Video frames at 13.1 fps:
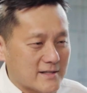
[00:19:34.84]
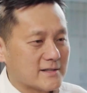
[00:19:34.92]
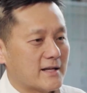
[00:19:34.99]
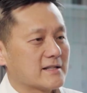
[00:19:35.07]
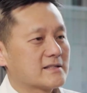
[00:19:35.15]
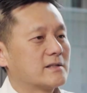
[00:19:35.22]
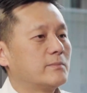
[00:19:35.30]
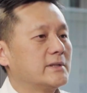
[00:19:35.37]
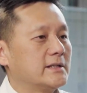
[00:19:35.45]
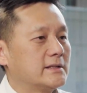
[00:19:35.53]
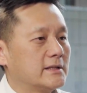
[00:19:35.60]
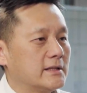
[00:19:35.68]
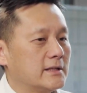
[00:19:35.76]

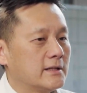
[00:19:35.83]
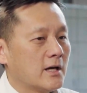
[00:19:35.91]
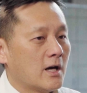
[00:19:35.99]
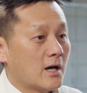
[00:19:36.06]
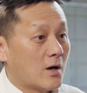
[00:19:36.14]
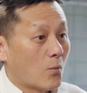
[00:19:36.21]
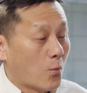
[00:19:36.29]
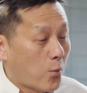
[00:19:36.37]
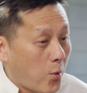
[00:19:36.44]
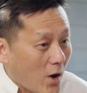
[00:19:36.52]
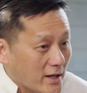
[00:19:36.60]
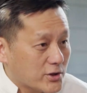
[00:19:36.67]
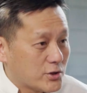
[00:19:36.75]
accessibility,
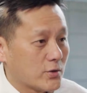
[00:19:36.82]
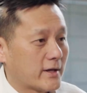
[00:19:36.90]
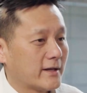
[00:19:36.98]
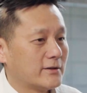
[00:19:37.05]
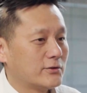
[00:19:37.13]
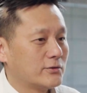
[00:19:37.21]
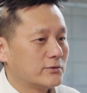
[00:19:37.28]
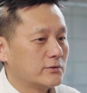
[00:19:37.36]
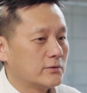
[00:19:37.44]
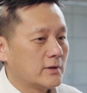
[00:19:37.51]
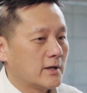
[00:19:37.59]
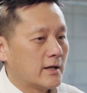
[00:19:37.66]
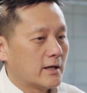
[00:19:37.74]
what you can
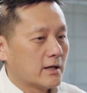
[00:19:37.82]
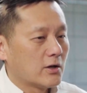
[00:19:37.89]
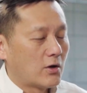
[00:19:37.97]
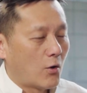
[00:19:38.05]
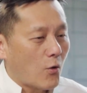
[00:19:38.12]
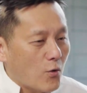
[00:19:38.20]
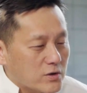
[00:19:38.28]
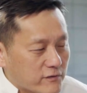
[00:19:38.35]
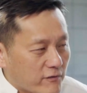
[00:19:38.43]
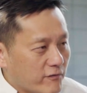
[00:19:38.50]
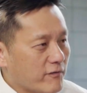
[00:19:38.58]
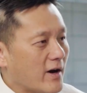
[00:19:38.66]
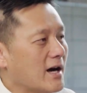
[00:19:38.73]
do, goes
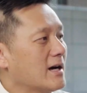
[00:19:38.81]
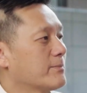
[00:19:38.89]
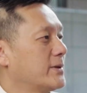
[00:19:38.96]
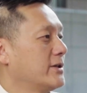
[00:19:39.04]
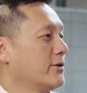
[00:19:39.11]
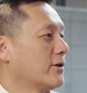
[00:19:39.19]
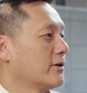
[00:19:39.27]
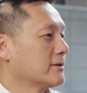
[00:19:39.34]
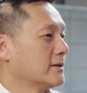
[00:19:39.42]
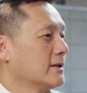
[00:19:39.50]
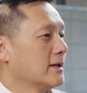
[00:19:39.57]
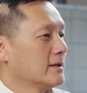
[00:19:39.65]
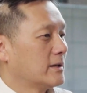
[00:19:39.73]
far beyond
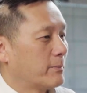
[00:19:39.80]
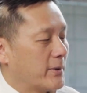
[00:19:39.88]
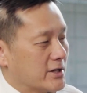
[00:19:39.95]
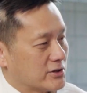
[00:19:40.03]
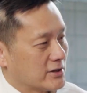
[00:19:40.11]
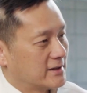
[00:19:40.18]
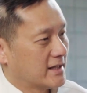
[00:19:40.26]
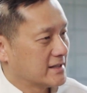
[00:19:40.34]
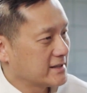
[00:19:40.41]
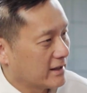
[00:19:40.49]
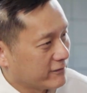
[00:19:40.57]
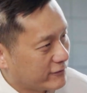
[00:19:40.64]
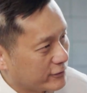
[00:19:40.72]
the patient that
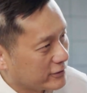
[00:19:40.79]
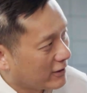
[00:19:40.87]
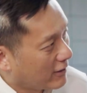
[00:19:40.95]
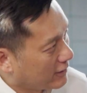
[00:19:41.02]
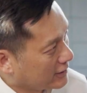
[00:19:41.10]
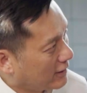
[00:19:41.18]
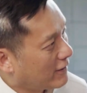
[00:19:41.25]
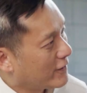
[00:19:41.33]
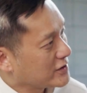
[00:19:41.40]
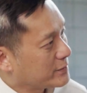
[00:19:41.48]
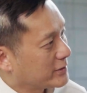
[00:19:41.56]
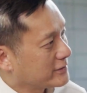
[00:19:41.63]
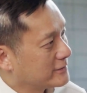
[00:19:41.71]
set foot on the
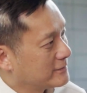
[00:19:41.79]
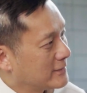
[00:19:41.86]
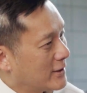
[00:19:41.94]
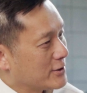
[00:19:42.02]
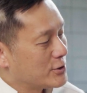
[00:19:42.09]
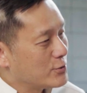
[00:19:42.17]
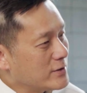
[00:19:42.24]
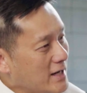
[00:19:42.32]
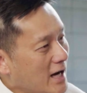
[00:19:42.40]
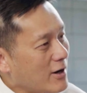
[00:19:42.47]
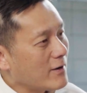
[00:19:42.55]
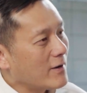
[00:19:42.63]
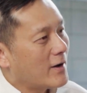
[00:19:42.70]
hospital. You
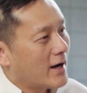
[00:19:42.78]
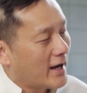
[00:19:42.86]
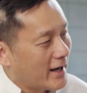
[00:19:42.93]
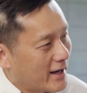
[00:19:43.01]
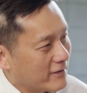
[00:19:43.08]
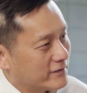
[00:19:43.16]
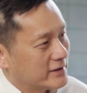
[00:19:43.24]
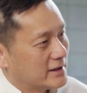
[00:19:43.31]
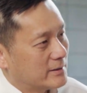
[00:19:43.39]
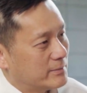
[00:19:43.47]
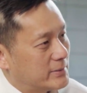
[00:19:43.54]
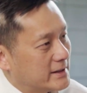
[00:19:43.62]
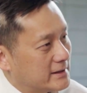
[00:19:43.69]
now have the
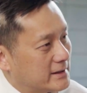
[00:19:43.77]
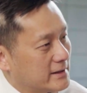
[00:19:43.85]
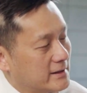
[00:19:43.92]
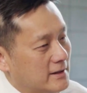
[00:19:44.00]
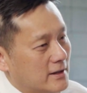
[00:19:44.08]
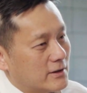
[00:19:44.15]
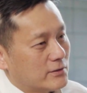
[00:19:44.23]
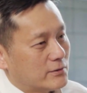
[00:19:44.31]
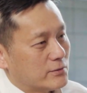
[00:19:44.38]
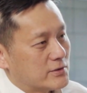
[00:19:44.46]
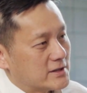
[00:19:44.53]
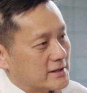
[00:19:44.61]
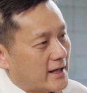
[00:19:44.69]
ability
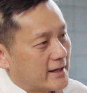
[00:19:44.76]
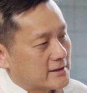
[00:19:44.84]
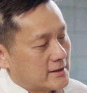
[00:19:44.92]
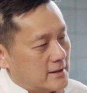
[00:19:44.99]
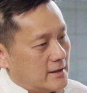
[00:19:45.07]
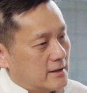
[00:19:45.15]
to set